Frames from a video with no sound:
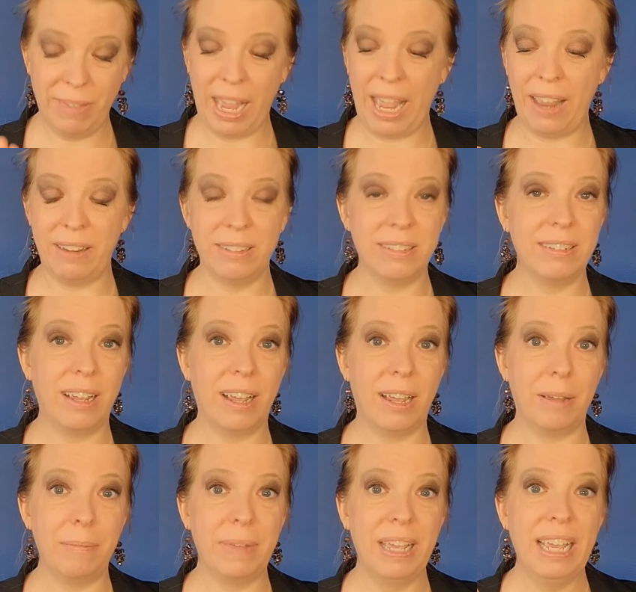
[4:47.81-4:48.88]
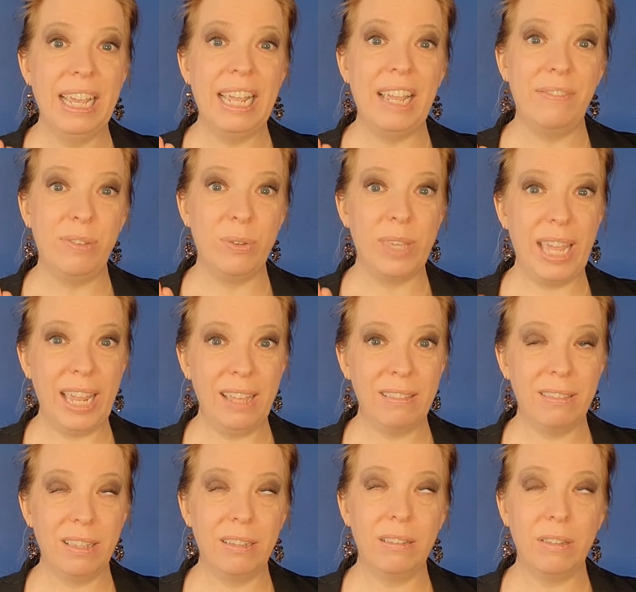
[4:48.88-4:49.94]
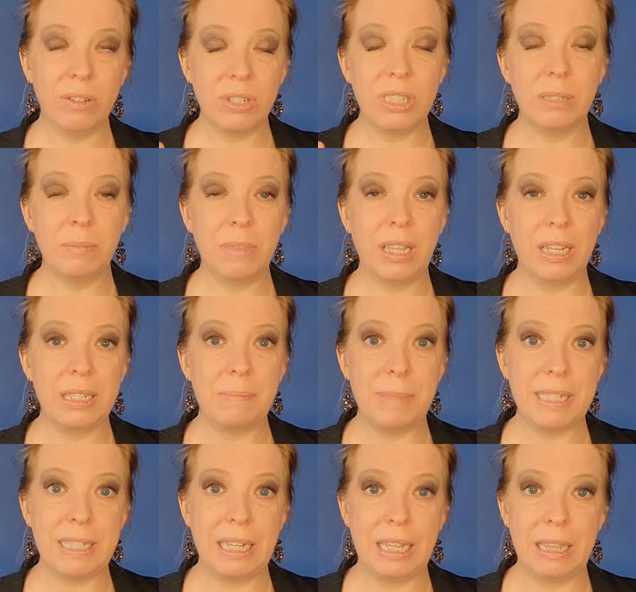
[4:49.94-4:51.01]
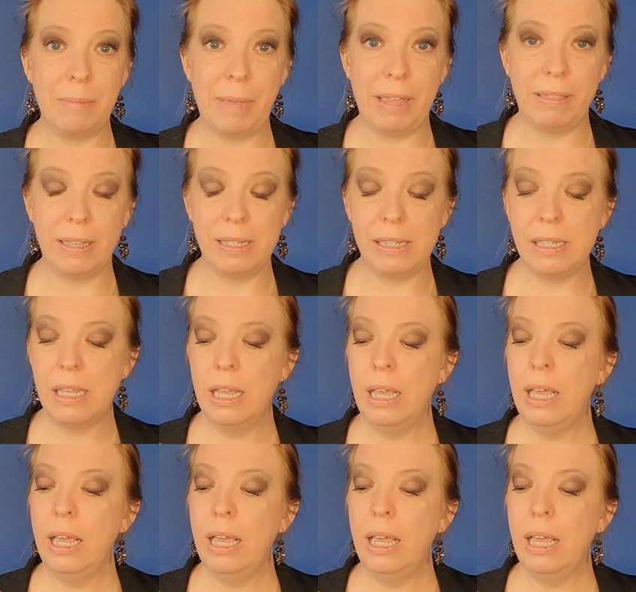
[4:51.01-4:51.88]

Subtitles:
And if you can't, then there's some things missing in the methods.